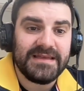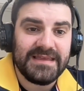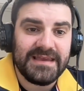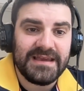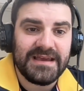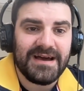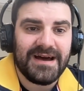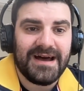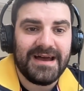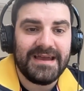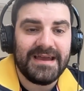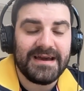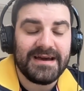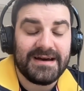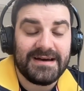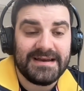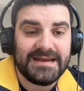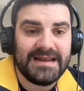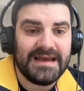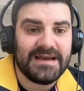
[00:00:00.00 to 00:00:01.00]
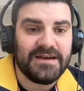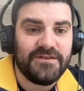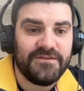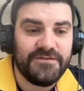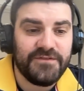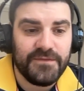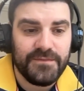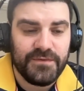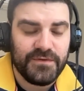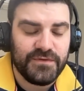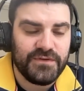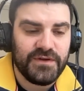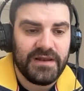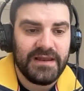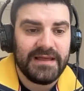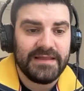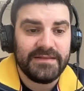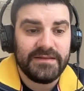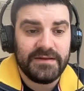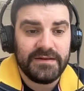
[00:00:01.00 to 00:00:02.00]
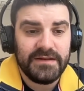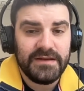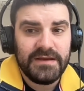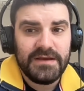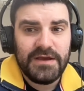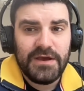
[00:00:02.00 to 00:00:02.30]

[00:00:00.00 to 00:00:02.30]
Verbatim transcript: I think Kaya Kaynak of Football.London